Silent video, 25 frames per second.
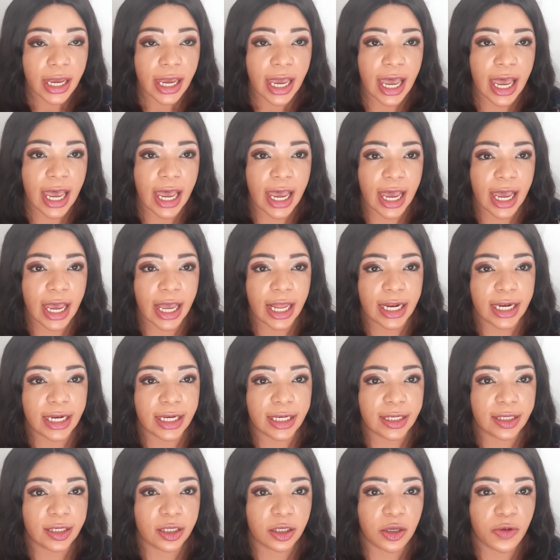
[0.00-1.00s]
and
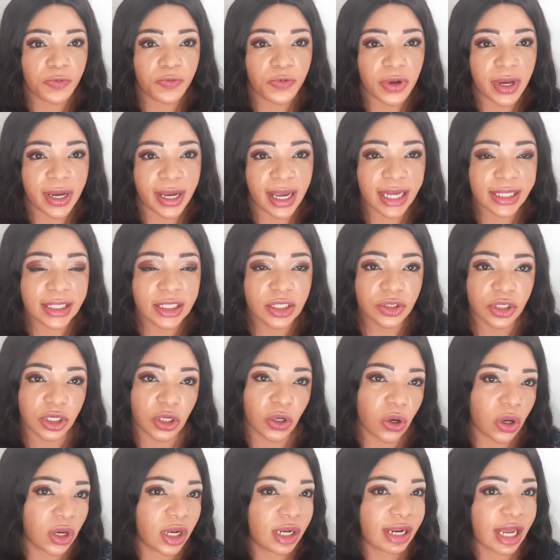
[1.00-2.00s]
if you're getting to
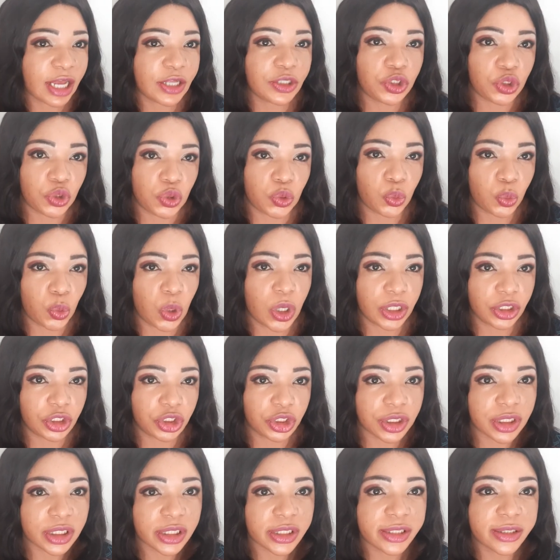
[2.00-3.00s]
the color that you want
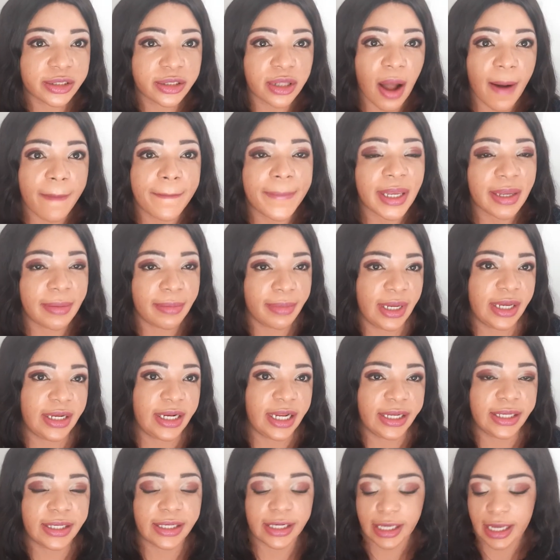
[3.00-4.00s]
just stop
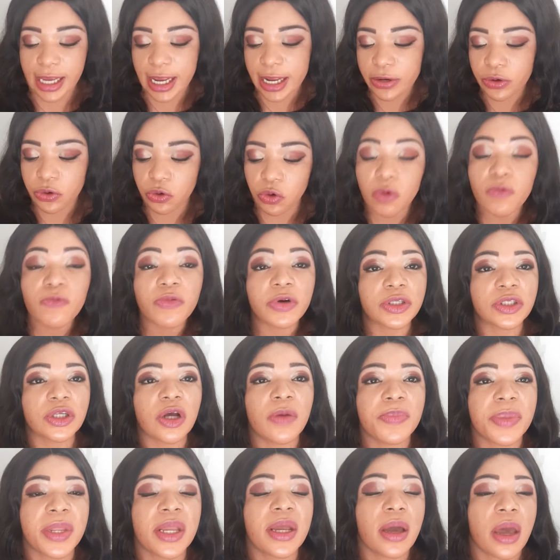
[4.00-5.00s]
immediately and look for
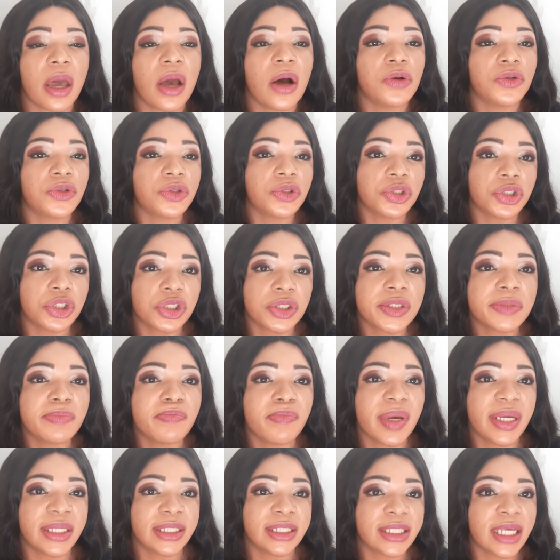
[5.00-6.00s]
something else to just
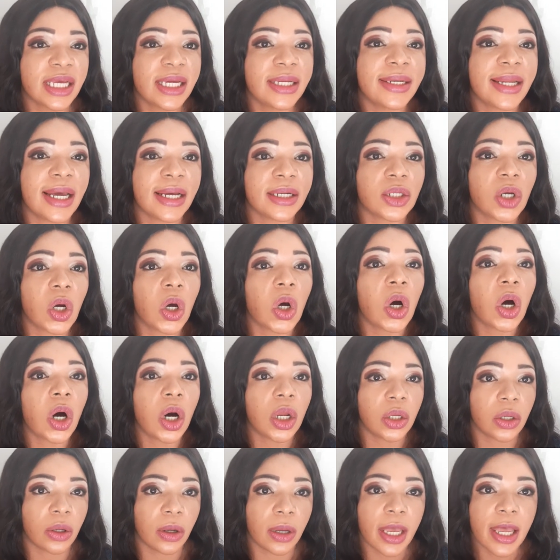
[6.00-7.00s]
maintain that
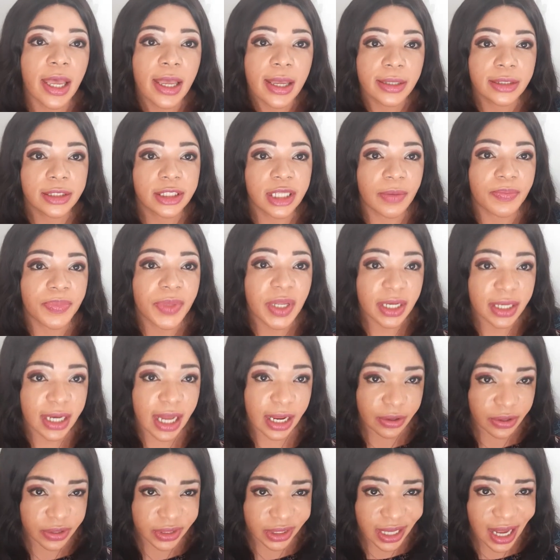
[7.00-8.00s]
color something
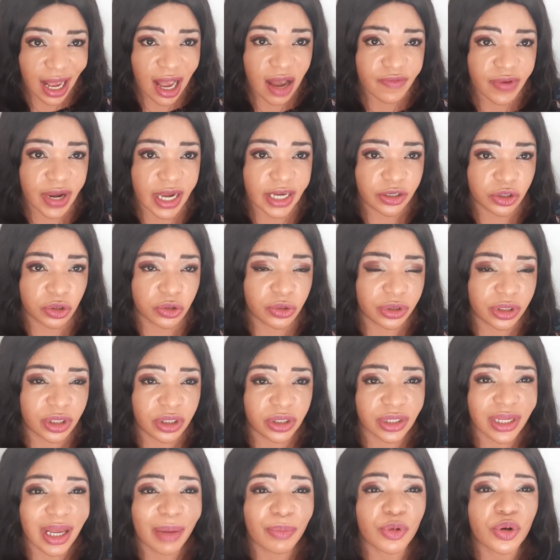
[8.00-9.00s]
that doesn't have
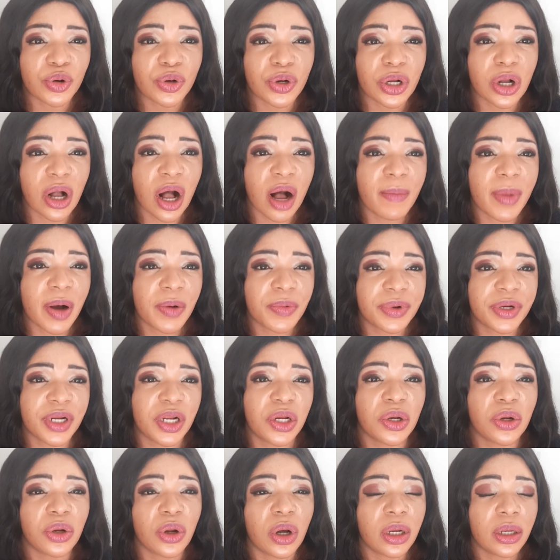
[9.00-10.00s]
hydroquinone. So I'm going to come up with
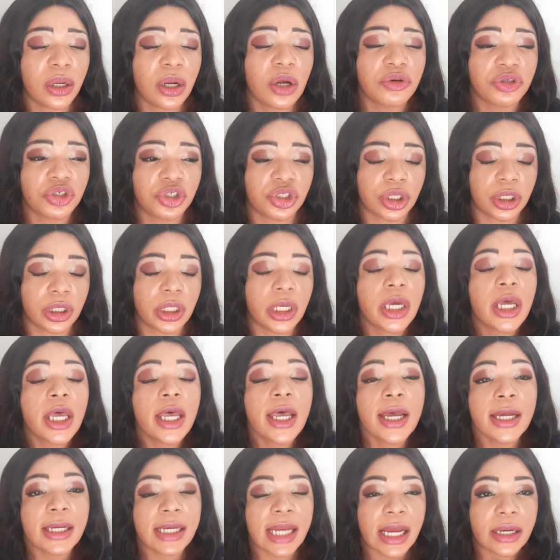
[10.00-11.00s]
a, a lotion
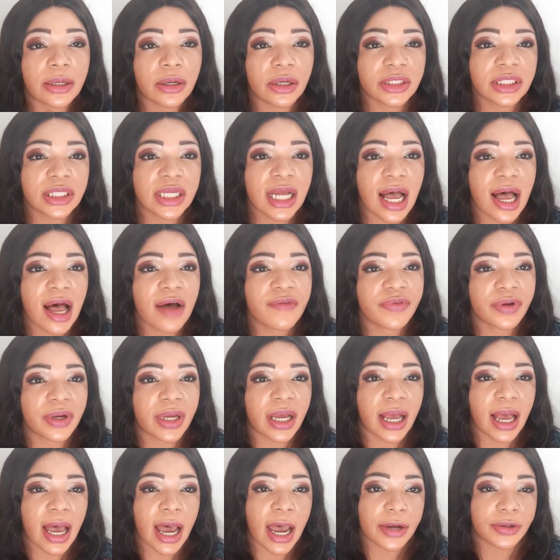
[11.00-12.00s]
that doesn't have
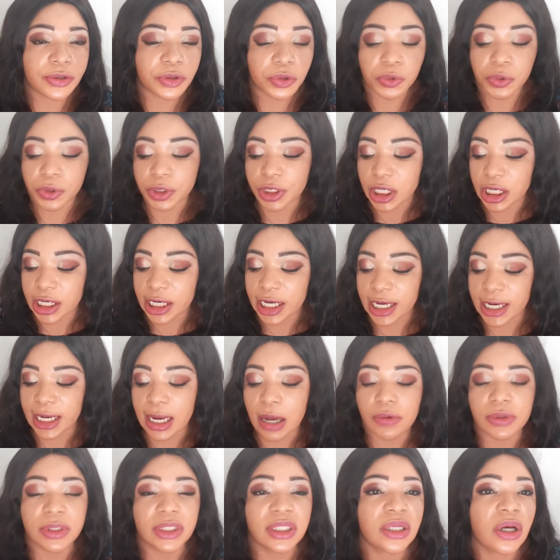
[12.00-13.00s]
hydroquinone and
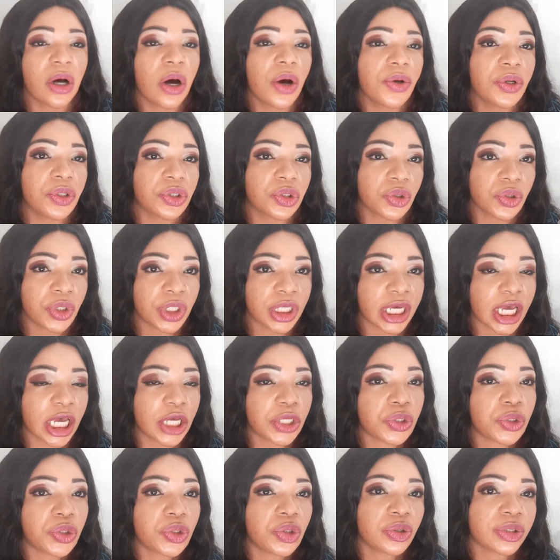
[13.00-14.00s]
I'll tell you so you
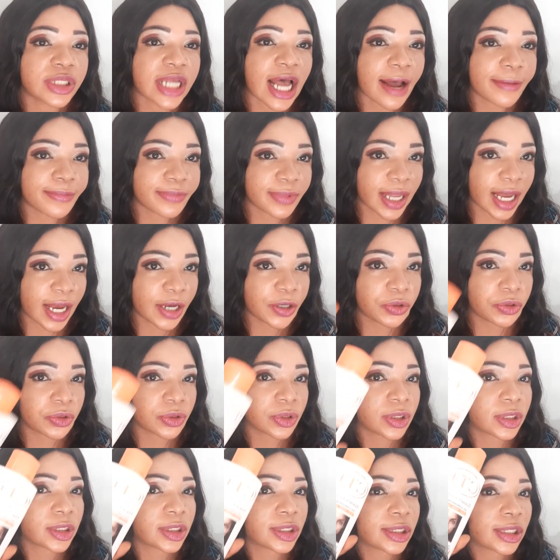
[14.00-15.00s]
can use after you
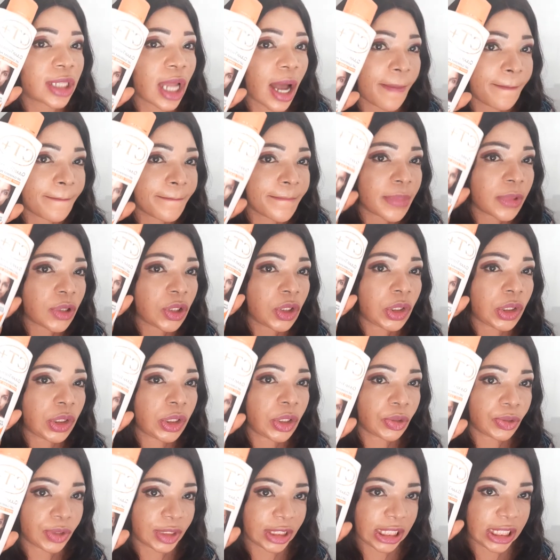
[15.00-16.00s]
stop
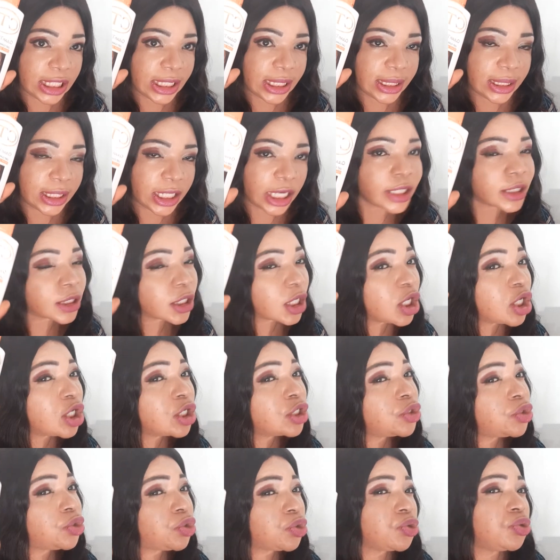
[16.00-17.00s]
using this.
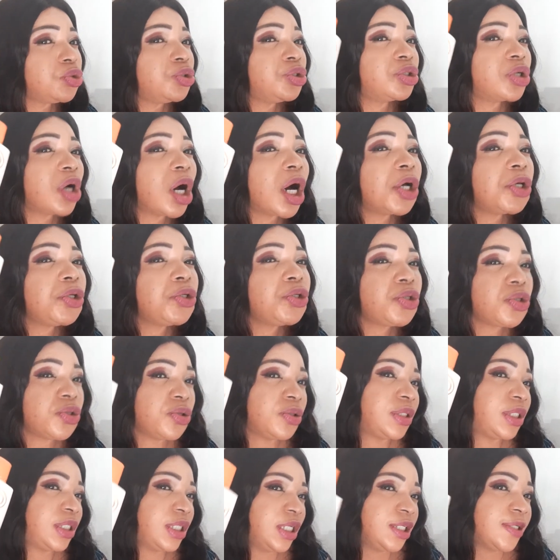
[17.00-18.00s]
Do not
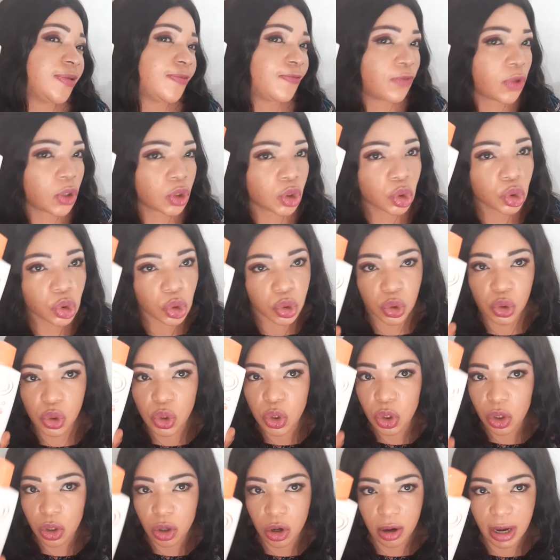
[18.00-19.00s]
use this for too
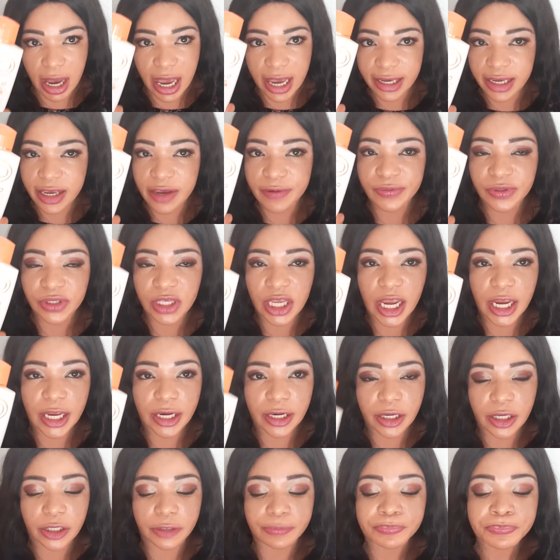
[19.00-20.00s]
long. I keep
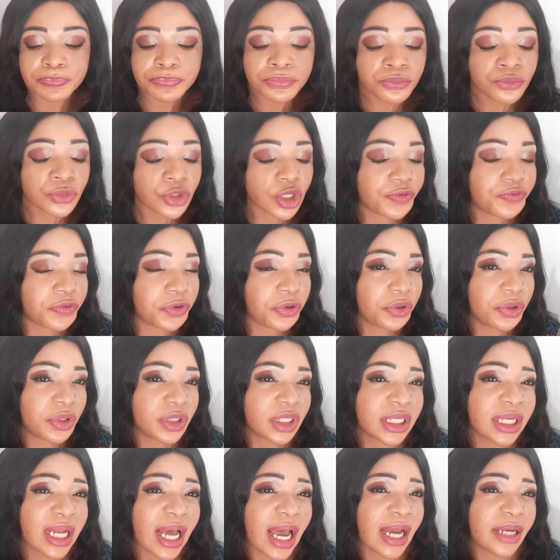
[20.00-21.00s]
saying it. If you're
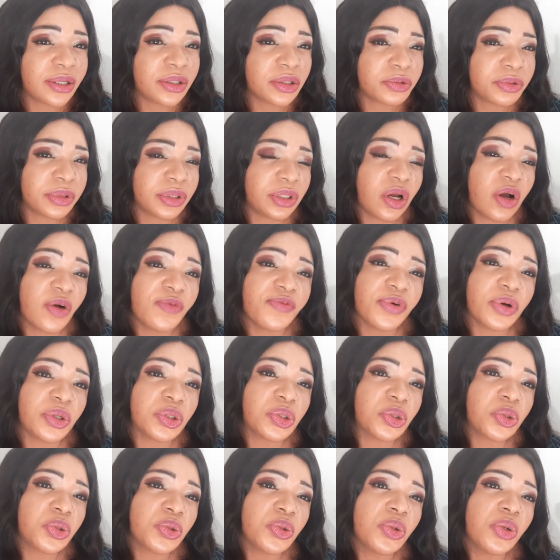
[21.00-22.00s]
using hydroquinone for
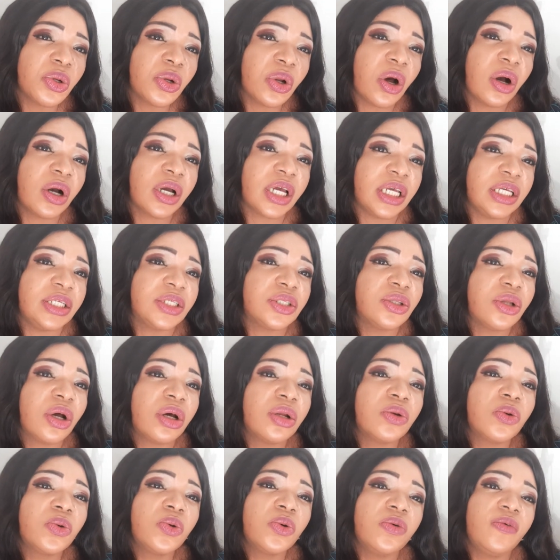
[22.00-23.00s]
too long, it's
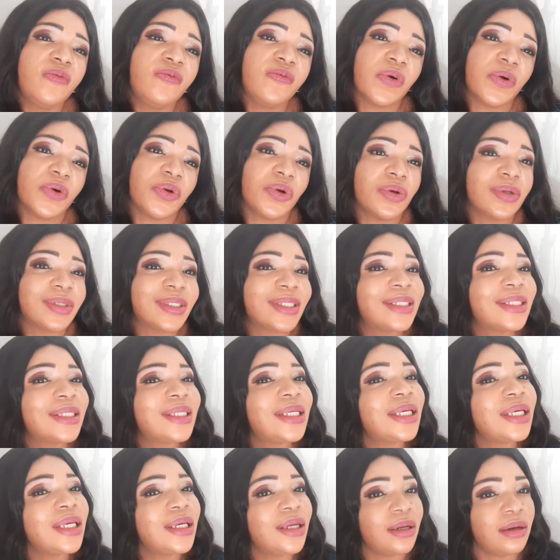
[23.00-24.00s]
not good for your
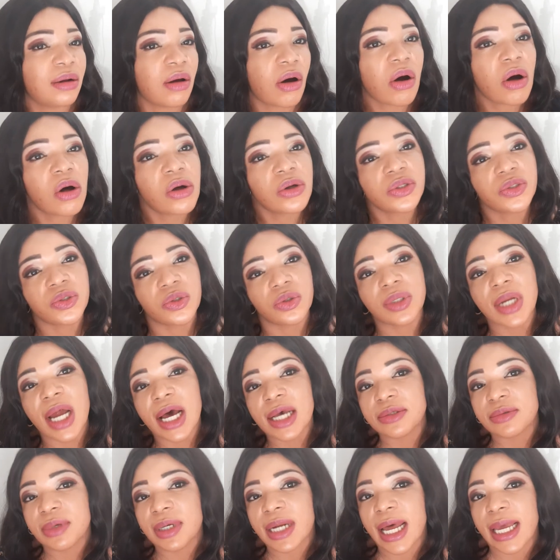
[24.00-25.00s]
skin also.
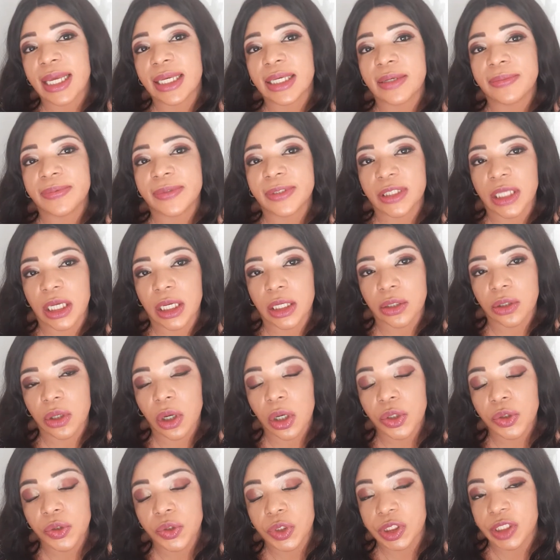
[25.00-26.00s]
That's what I keep saying.
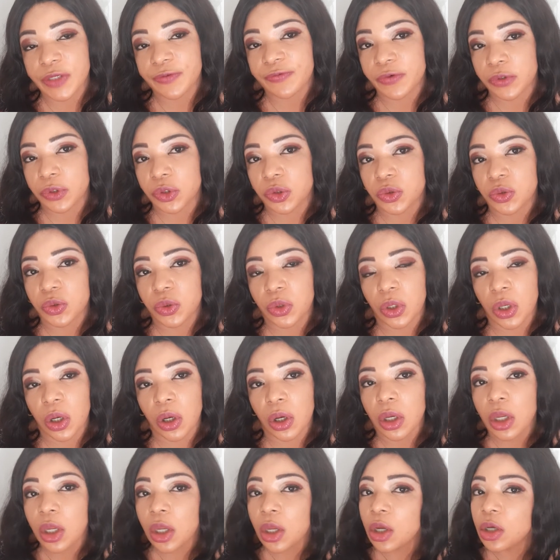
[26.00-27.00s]
Don't use it for too
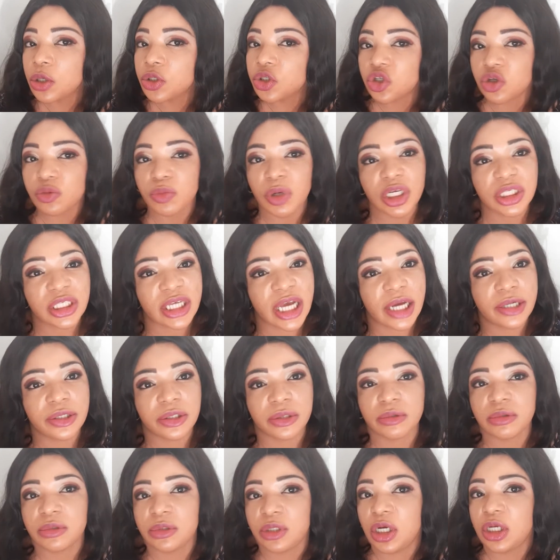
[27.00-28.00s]
long too much
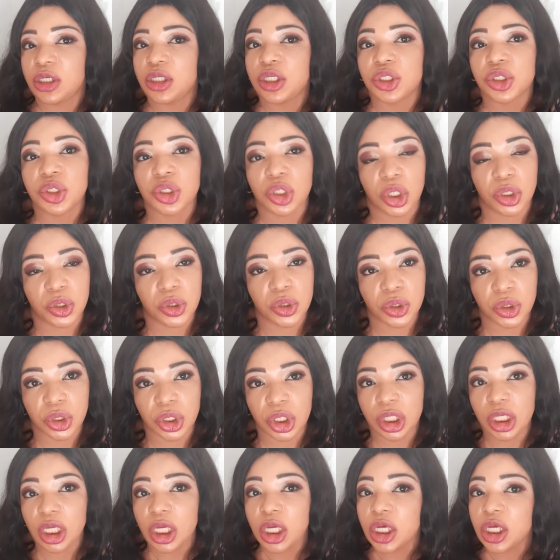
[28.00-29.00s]
hydroquinone is not
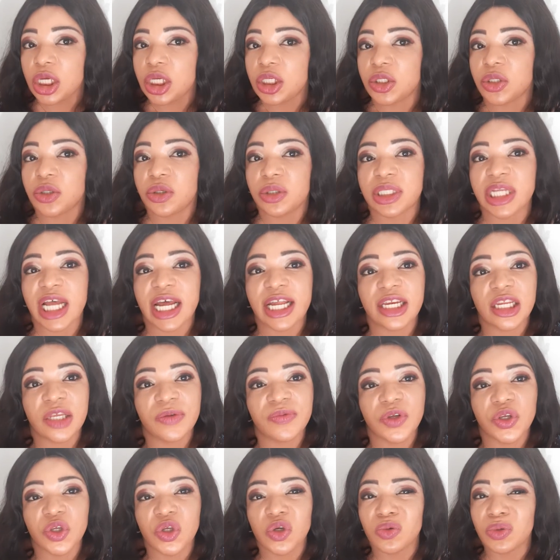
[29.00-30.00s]
good it's gonna start
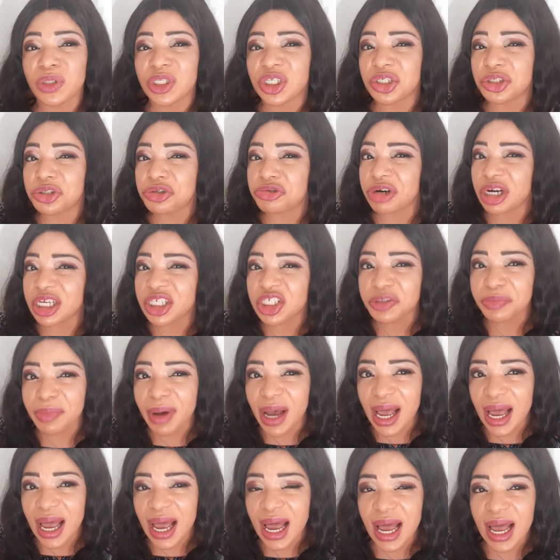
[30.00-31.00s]
leaving you with stretch
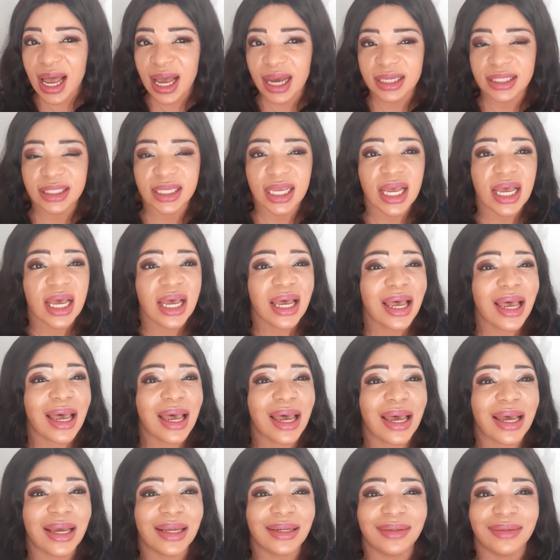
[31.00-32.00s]
marks
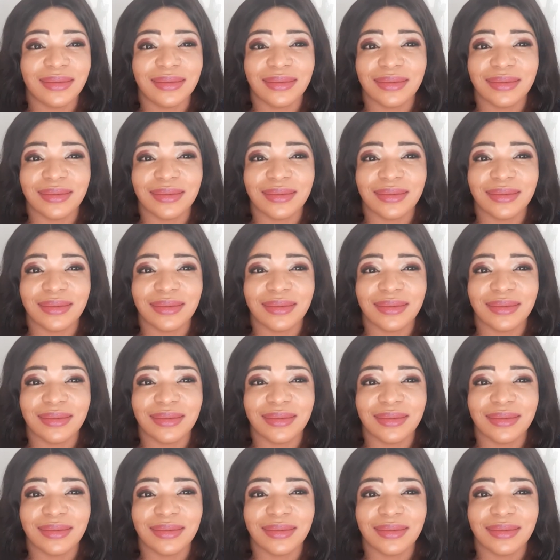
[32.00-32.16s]
and